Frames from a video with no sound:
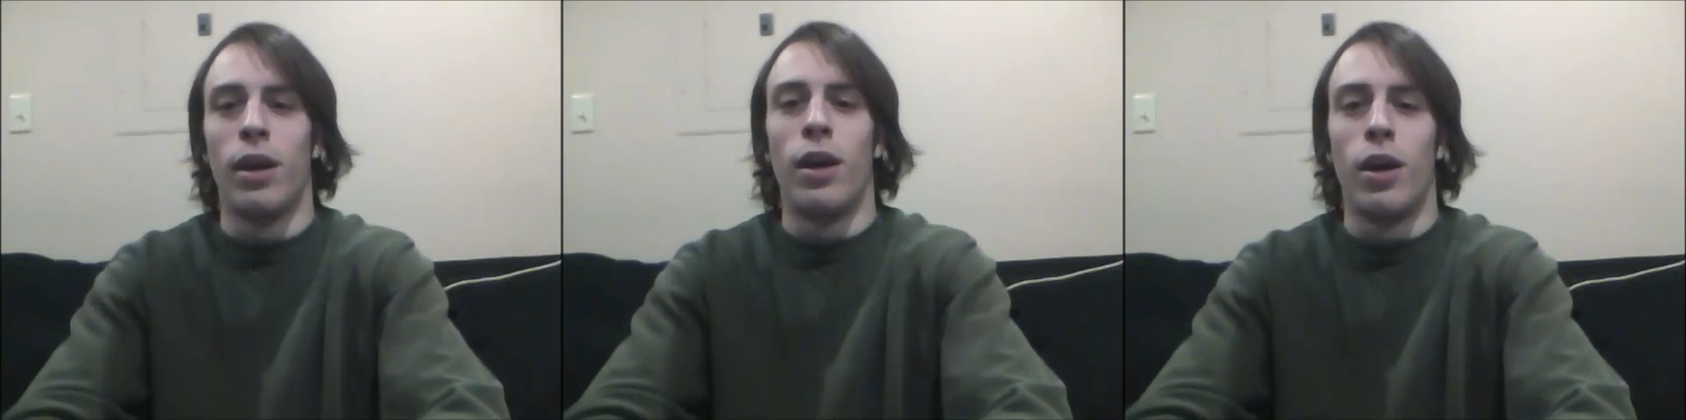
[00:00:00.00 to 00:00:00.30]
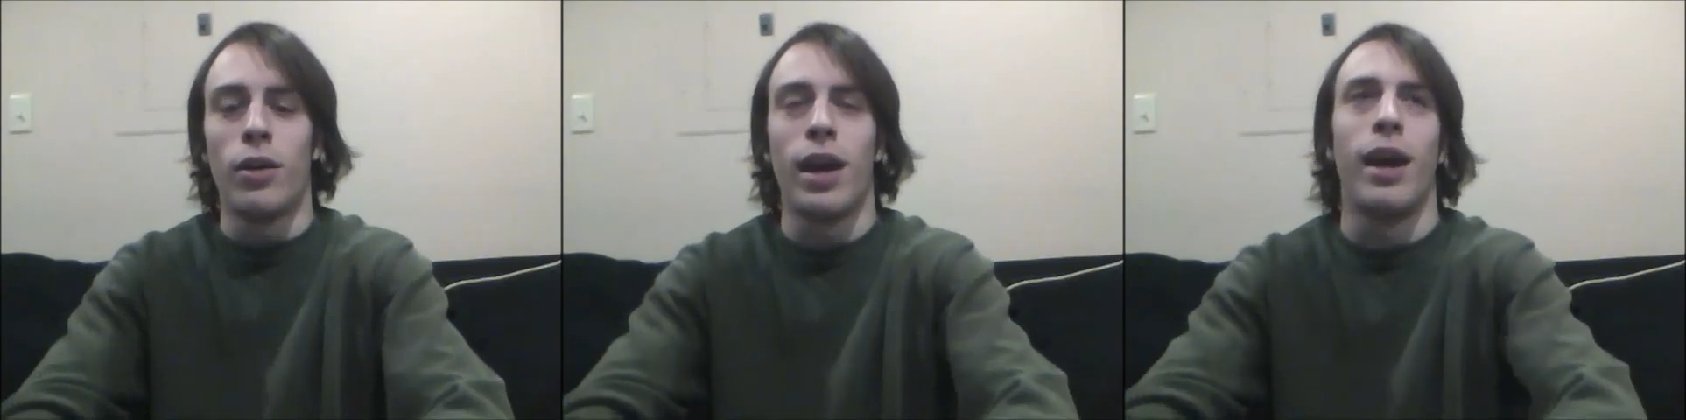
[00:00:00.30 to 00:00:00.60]

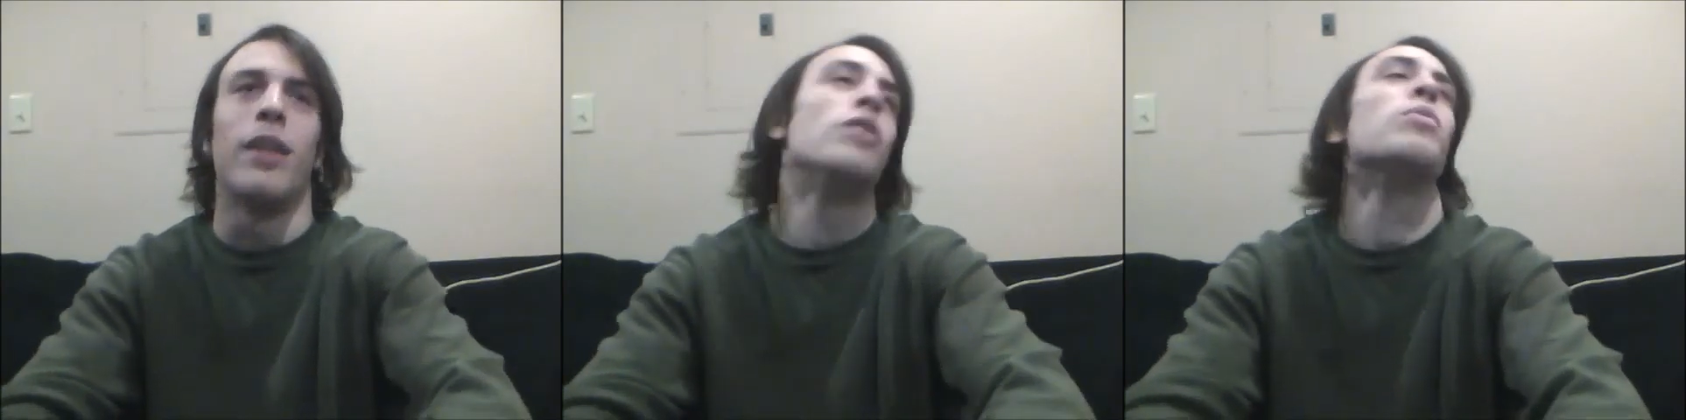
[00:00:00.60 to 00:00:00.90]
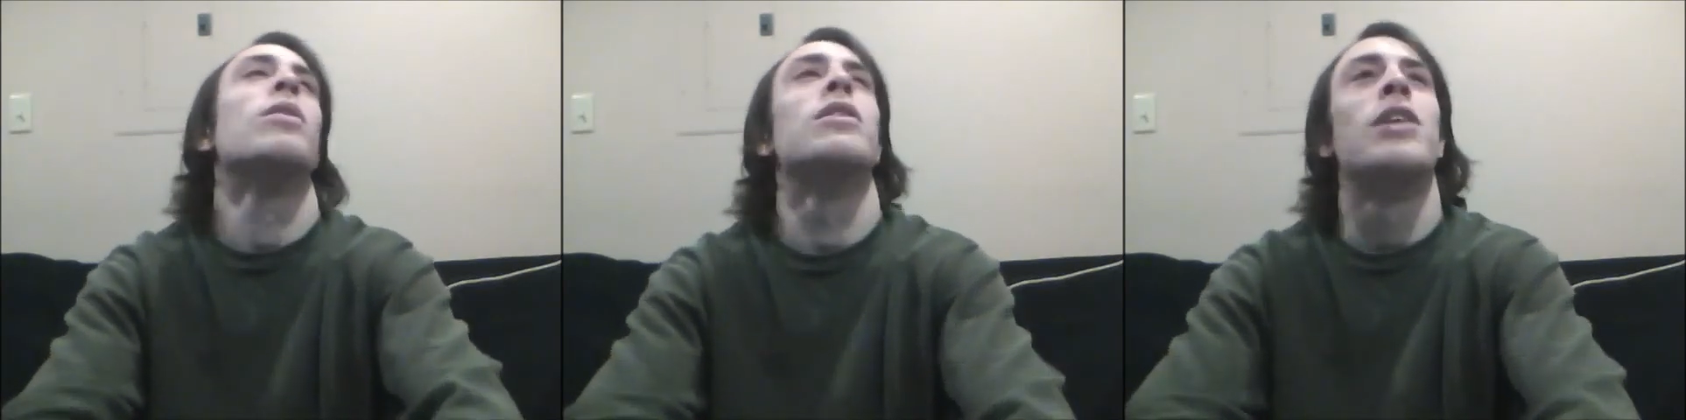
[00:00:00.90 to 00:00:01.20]
okay, this
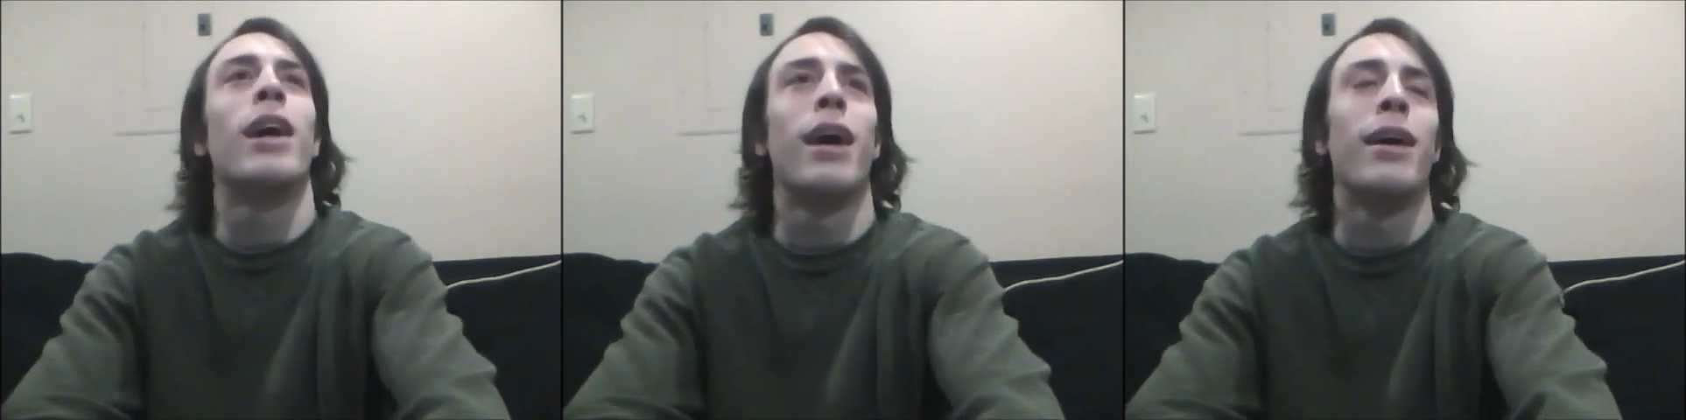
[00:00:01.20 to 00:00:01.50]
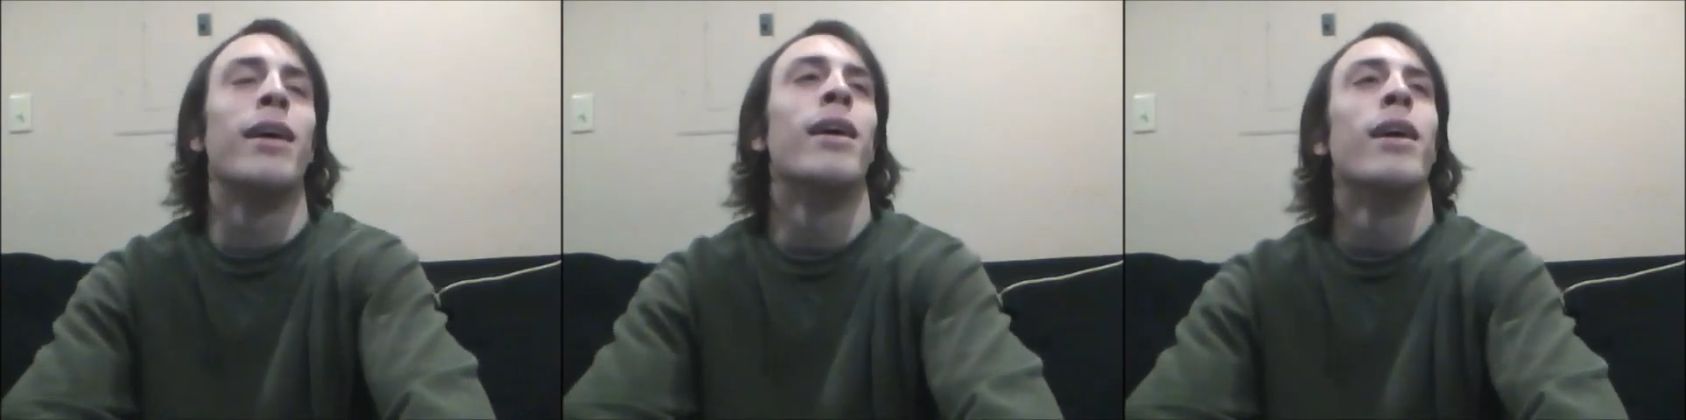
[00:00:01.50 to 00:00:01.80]
was
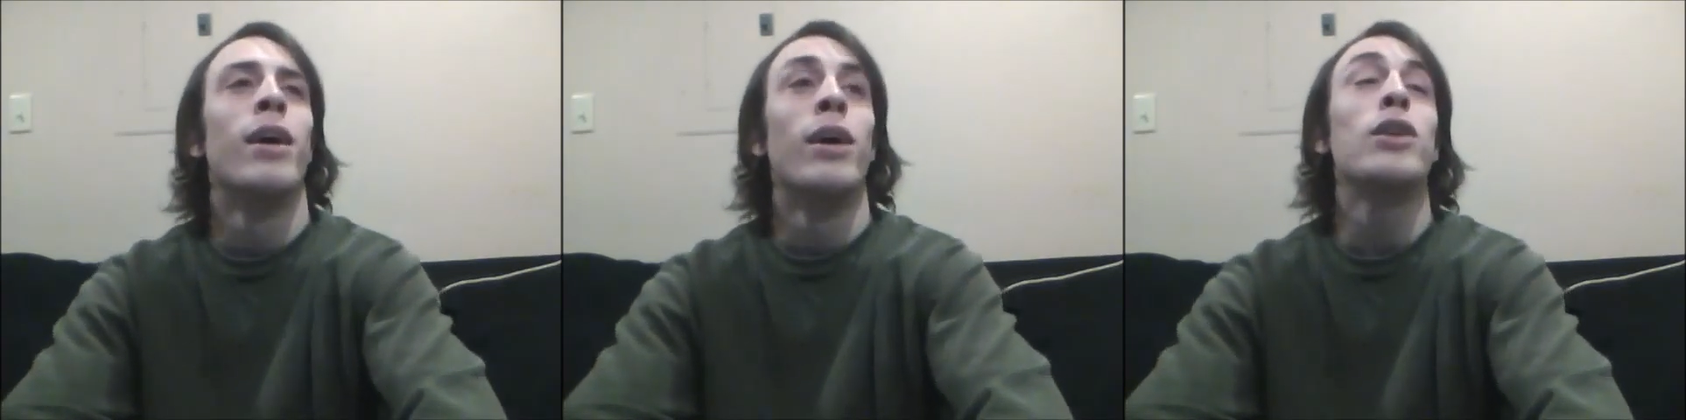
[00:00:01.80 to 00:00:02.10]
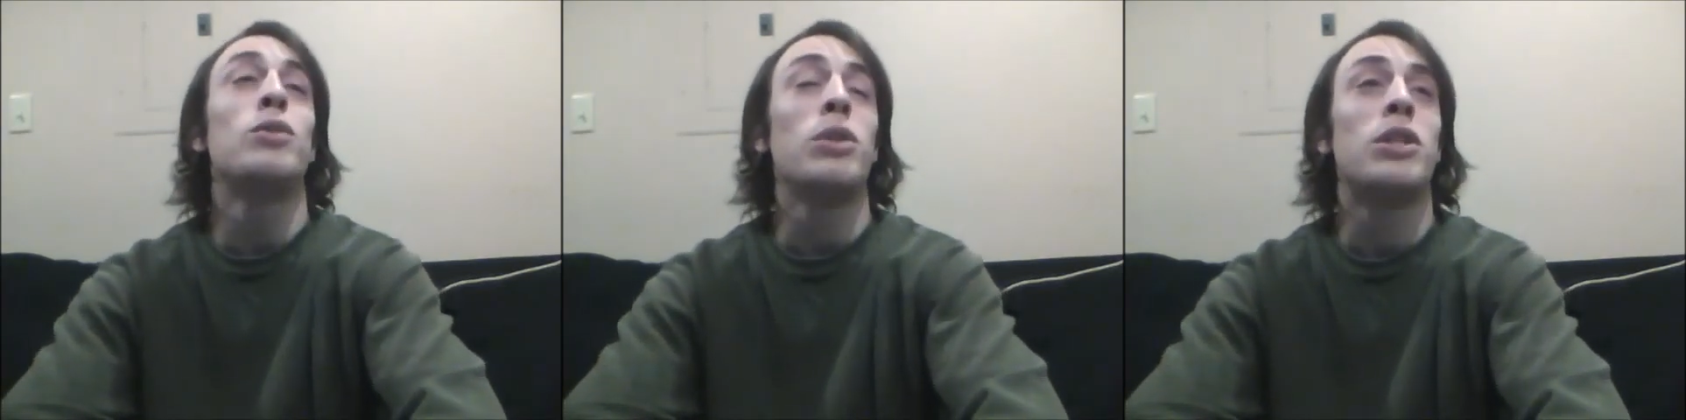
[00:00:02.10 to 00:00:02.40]

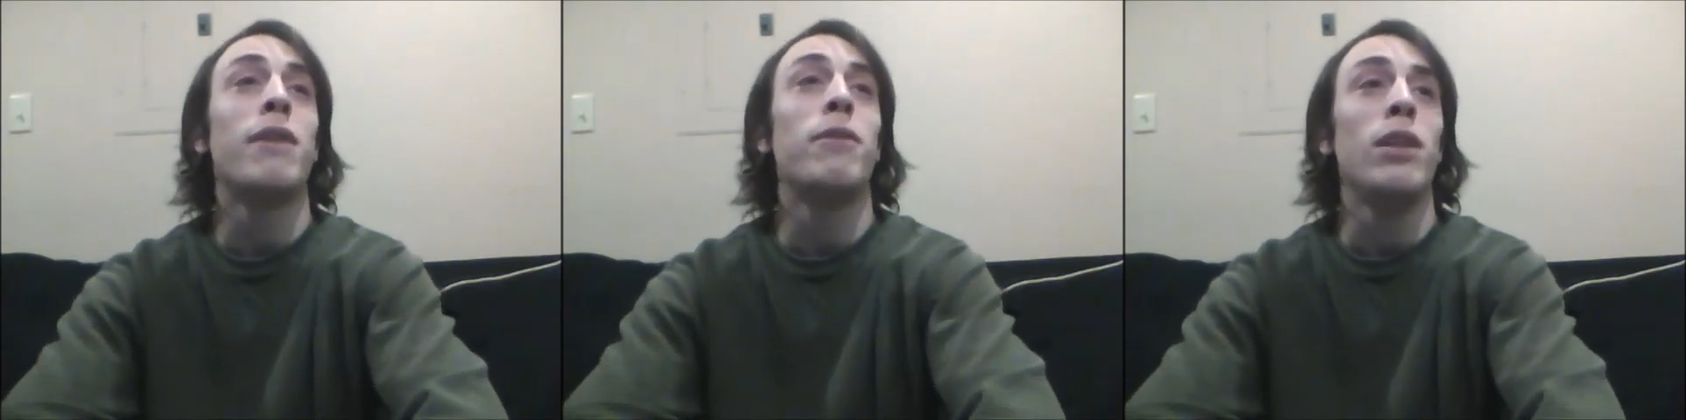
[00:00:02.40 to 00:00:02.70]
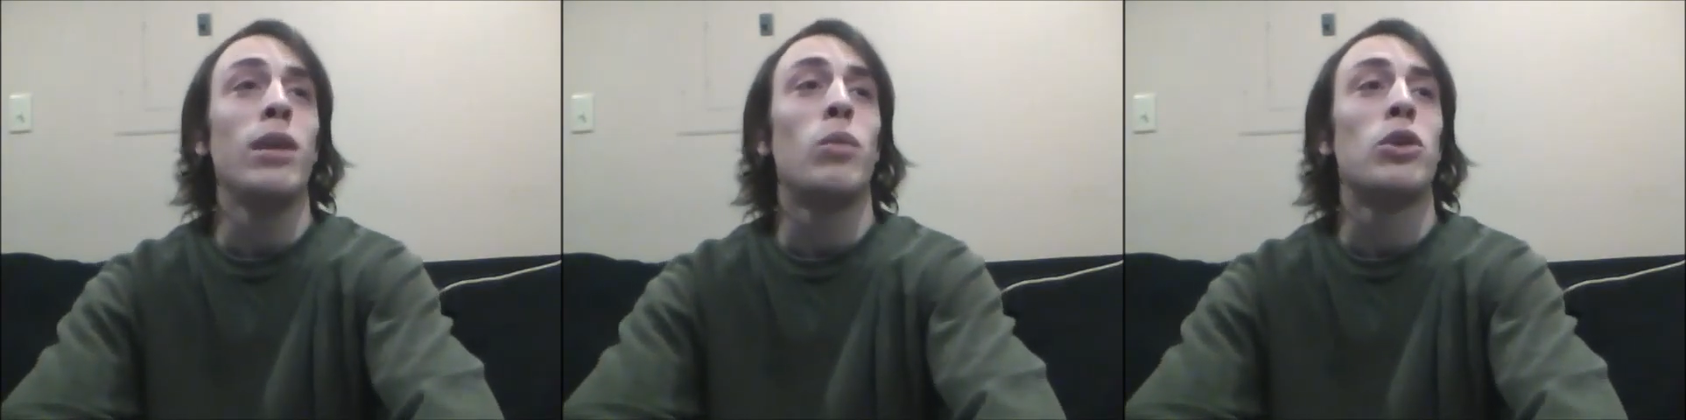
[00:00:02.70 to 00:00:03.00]

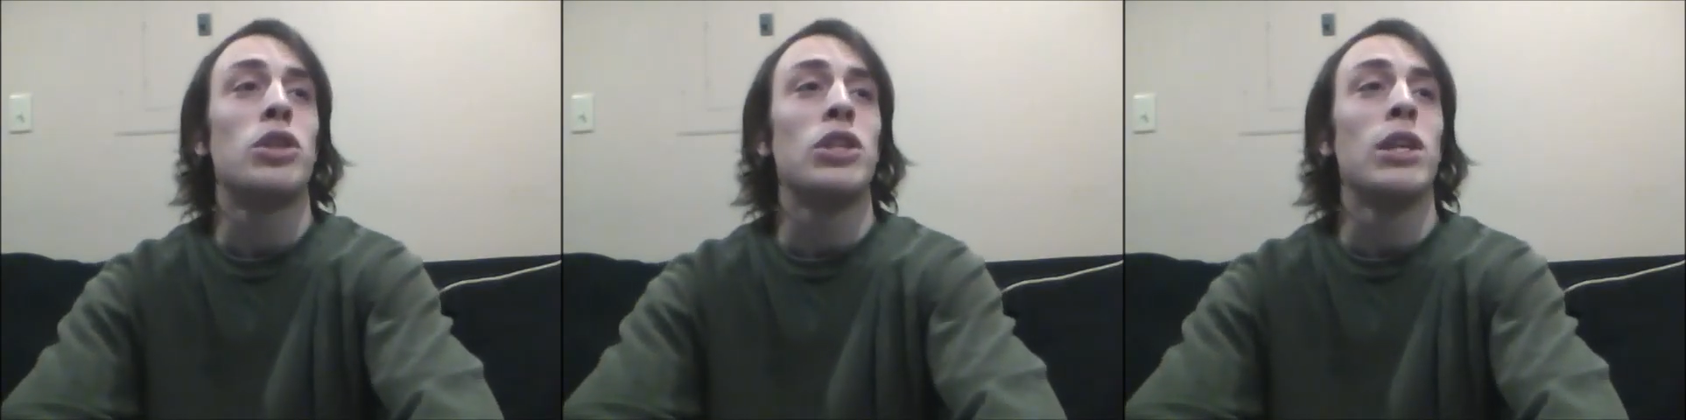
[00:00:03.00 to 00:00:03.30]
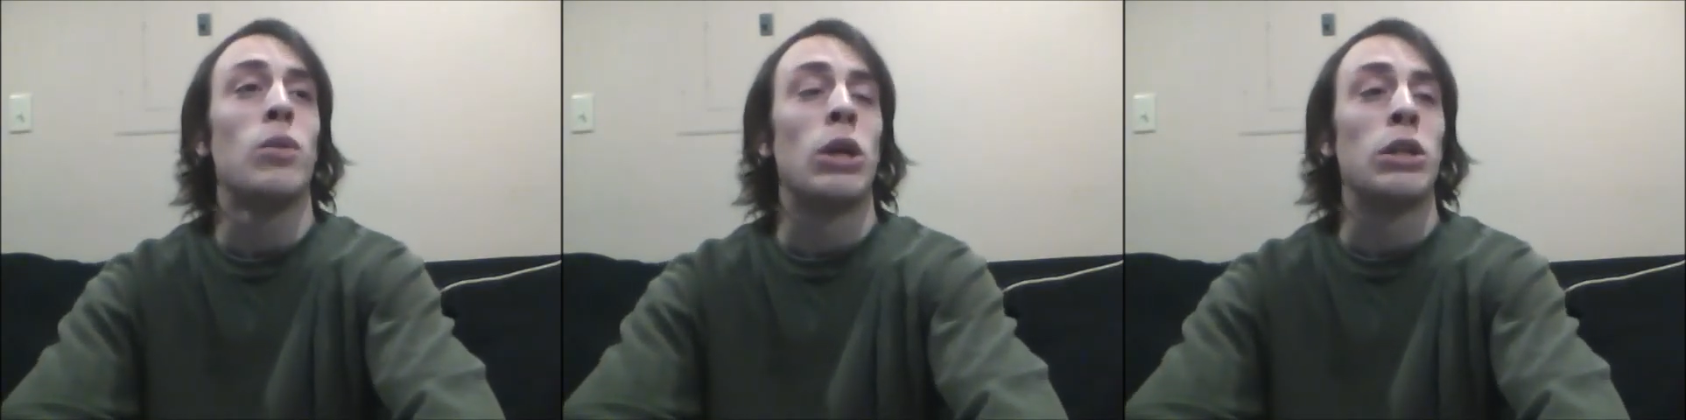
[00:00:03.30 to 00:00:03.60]
definitely worth
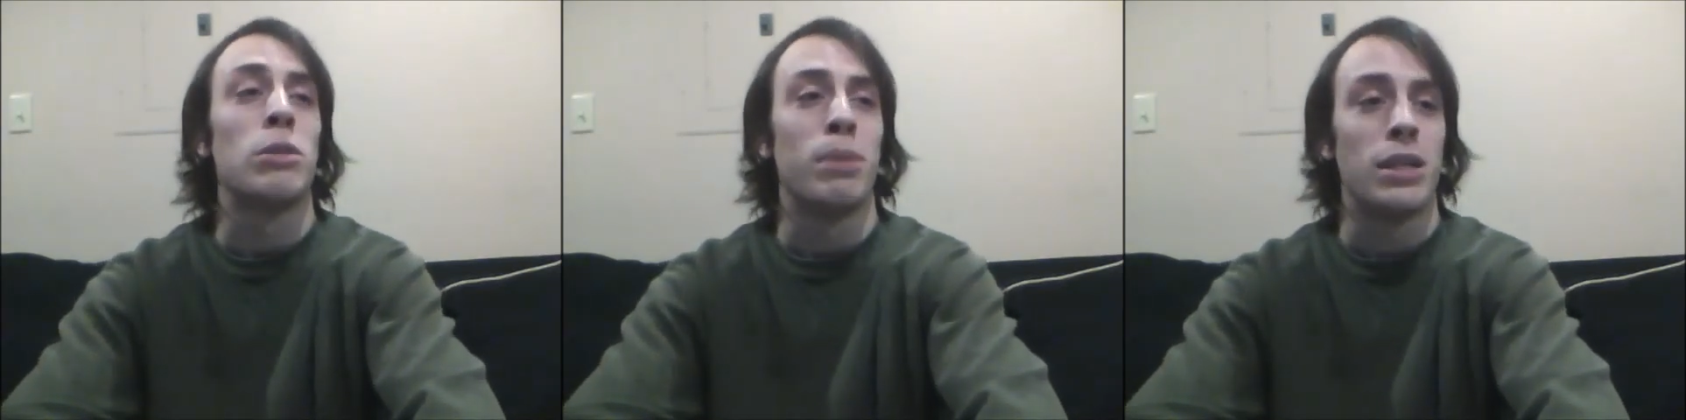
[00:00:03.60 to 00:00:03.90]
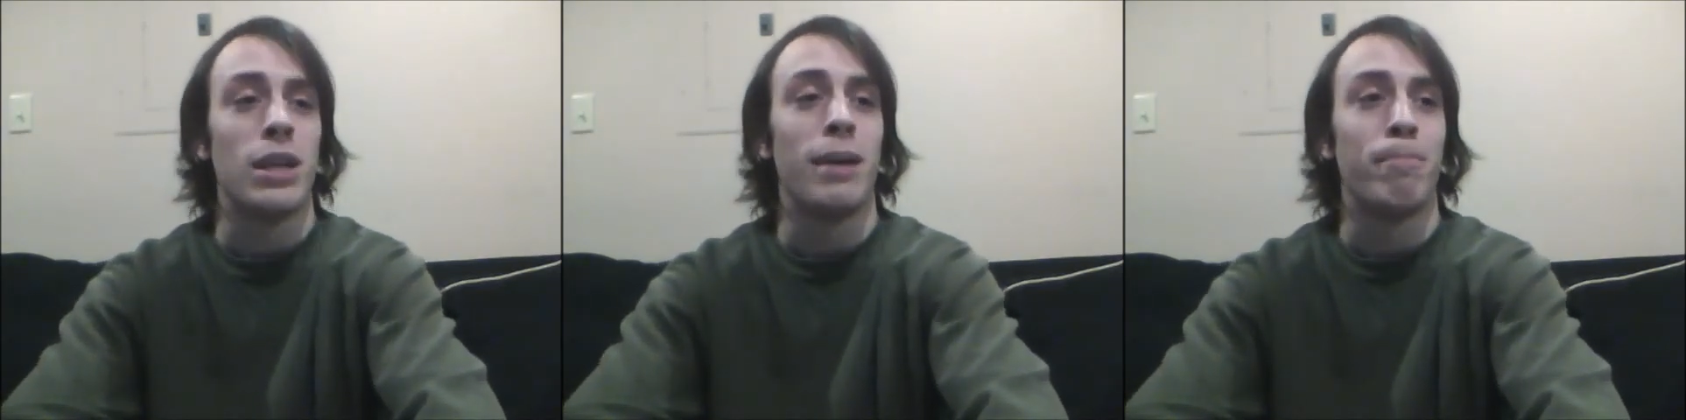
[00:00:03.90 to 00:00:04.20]
seeing once. But